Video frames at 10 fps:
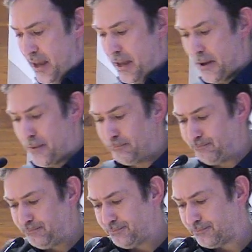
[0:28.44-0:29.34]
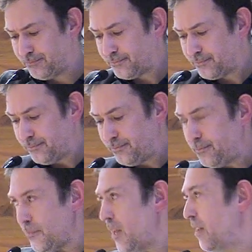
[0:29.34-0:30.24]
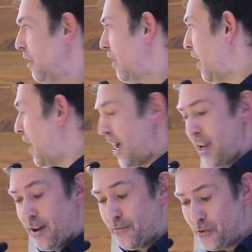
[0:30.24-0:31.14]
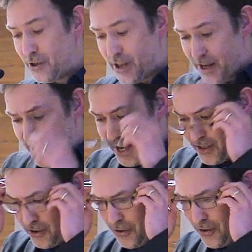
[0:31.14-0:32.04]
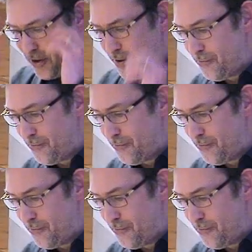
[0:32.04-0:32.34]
Um, I would like to